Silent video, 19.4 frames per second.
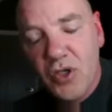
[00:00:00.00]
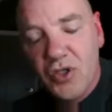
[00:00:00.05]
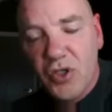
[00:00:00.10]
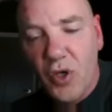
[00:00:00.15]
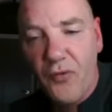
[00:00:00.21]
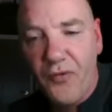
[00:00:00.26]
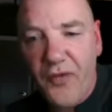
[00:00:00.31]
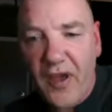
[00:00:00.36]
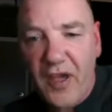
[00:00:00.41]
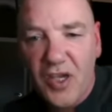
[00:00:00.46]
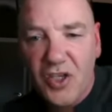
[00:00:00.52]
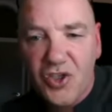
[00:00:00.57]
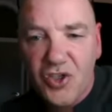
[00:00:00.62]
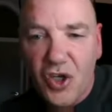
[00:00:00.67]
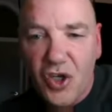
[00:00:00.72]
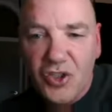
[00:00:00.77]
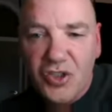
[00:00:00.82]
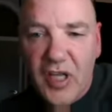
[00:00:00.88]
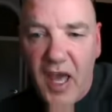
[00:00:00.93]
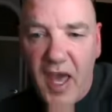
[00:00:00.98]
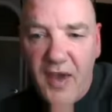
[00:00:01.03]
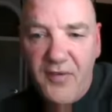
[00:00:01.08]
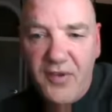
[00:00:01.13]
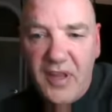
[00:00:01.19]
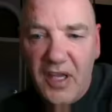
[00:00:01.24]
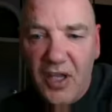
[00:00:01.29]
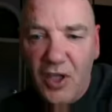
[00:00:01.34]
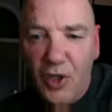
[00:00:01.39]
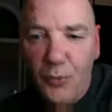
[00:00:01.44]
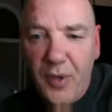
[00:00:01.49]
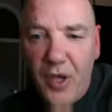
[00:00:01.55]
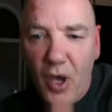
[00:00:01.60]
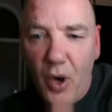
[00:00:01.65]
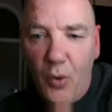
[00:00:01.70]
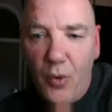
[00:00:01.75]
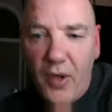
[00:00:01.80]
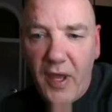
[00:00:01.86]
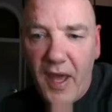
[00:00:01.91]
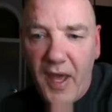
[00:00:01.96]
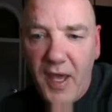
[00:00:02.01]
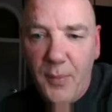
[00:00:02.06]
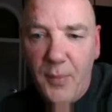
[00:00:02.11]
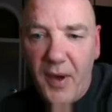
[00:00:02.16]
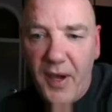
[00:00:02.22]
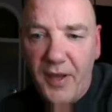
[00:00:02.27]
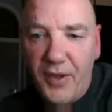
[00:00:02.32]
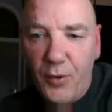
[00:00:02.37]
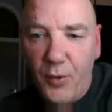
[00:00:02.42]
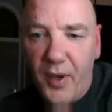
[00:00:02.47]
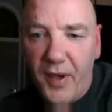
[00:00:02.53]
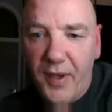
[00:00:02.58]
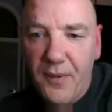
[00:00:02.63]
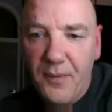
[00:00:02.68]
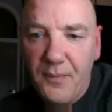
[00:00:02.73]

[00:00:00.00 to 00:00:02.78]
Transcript: So fingers crossed that everything will be okay, by the way.